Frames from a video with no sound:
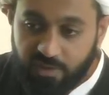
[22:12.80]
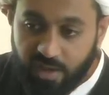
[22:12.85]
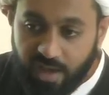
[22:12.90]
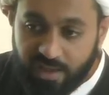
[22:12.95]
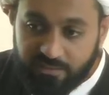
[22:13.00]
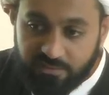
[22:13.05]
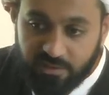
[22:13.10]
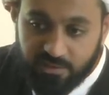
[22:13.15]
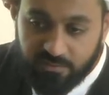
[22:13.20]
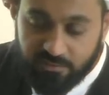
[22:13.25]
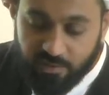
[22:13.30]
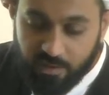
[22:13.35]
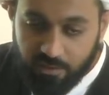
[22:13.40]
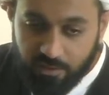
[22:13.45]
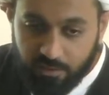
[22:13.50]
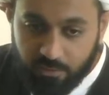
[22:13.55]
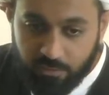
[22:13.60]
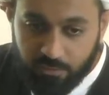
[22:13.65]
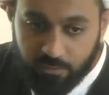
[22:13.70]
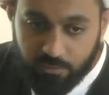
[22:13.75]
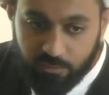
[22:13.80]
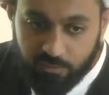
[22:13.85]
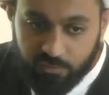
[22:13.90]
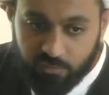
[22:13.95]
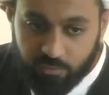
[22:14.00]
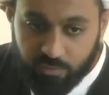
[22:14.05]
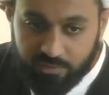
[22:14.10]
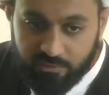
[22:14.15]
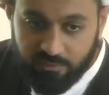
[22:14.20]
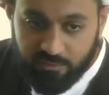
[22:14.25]
Hadd al-Tarakhus,
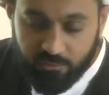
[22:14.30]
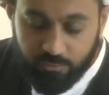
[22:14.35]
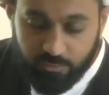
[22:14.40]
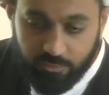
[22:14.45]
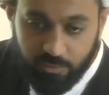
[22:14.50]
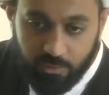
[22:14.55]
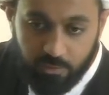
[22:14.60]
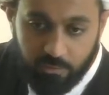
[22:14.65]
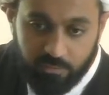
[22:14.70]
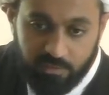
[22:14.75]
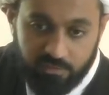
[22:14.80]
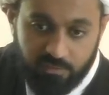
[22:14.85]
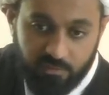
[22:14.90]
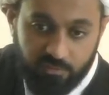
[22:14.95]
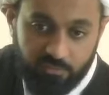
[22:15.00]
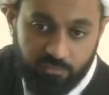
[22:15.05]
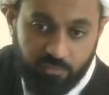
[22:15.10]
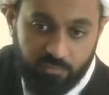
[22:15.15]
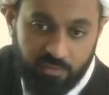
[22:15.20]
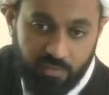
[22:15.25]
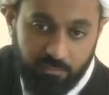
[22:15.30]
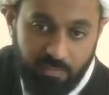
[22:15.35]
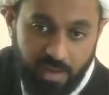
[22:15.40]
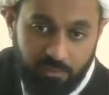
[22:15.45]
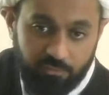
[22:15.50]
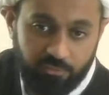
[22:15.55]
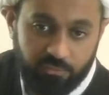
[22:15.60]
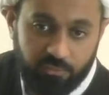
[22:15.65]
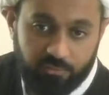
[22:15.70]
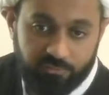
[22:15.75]
22 kilometers from the
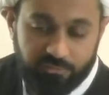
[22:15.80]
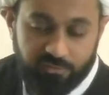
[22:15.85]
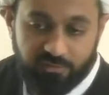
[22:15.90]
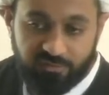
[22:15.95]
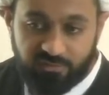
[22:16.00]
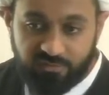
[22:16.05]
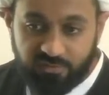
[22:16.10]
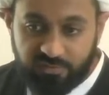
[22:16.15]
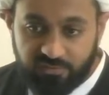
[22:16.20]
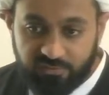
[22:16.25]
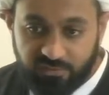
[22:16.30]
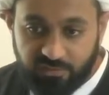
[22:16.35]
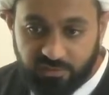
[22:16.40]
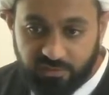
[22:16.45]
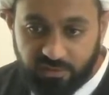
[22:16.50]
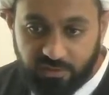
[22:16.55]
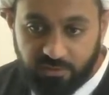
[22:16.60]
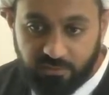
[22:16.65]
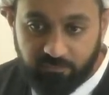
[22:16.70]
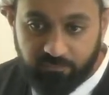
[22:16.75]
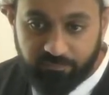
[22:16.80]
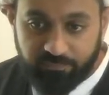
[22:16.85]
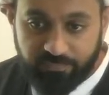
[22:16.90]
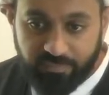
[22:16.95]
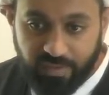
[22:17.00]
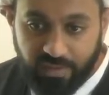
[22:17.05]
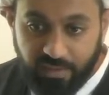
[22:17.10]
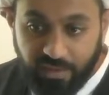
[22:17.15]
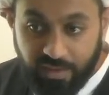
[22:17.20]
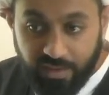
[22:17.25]
boundary of the city.
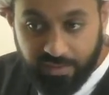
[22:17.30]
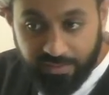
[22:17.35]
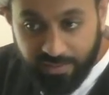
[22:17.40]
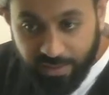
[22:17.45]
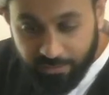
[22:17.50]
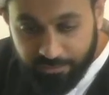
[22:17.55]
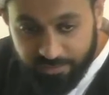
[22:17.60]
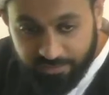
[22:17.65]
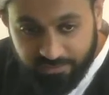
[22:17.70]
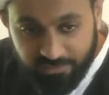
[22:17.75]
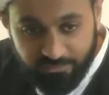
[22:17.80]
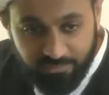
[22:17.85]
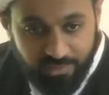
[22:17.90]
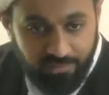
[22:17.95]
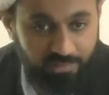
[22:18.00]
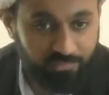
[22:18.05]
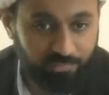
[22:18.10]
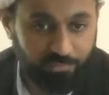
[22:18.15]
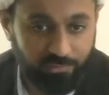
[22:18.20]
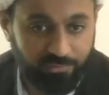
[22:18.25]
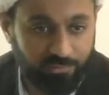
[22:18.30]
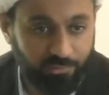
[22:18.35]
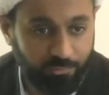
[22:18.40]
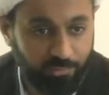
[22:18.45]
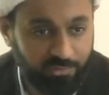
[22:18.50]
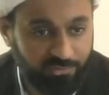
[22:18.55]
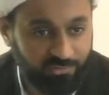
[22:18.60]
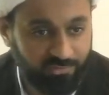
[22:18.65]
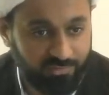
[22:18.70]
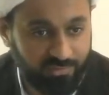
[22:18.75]
Now there's a very important
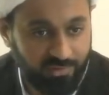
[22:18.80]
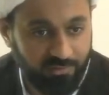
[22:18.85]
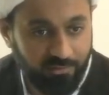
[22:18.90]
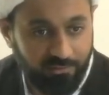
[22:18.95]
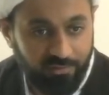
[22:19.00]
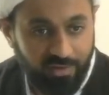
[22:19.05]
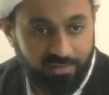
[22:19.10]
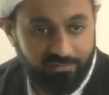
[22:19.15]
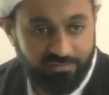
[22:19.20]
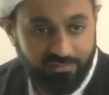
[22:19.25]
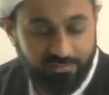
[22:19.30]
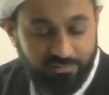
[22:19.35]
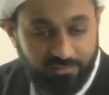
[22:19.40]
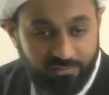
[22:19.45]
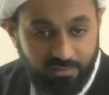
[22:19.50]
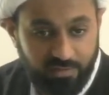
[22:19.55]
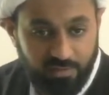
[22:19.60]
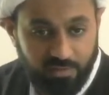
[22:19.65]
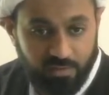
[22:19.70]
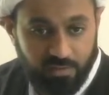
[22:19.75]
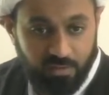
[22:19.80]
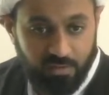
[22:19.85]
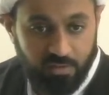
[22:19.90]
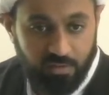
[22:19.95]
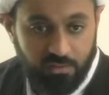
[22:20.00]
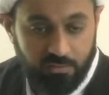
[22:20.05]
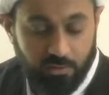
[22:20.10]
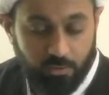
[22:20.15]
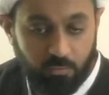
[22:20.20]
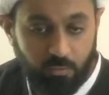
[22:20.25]
question that arises.
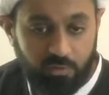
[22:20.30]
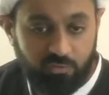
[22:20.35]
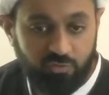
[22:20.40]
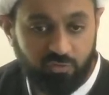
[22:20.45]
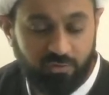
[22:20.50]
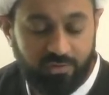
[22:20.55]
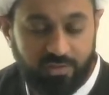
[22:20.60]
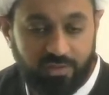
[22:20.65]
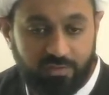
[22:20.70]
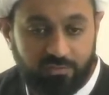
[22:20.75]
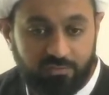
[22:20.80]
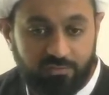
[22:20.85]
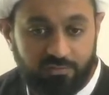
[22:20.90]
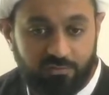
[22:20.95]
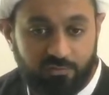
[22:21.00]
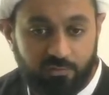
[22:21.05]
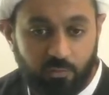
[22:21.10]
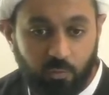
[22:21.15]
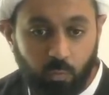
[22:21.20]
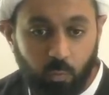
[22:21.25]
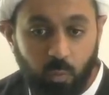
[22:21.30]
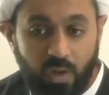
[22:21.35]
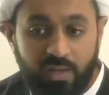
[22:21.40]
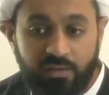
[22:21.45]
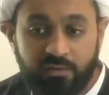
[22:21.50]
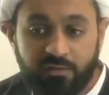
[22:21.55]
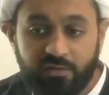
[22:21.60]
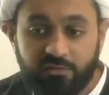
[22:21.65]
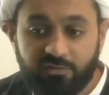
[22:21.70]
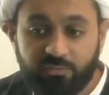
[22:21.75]
The question is,
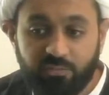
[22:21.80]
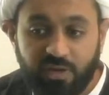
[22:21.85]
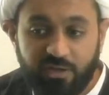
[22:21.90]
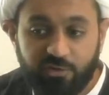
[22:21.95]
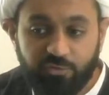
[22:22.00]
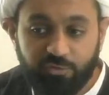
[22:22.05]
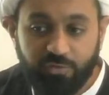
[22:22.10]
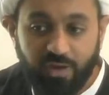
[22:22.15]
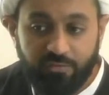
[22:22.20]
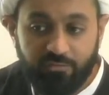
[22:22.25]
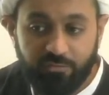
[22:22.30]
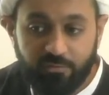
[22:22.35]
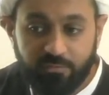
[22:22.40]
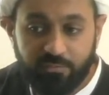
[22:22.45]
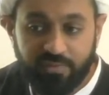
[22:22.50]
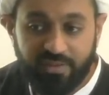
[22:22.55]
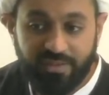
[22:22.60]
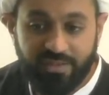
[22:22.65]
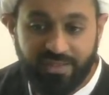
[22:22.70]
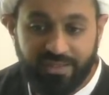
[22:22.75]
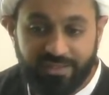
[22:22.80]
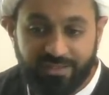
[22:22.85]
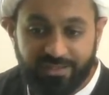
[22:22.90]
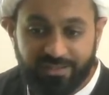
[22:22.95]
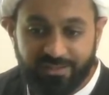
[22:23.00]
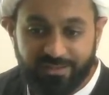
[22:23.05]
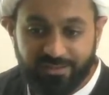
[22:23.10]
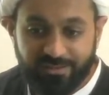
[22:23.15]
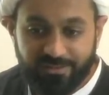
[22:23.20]
when does my travel begin?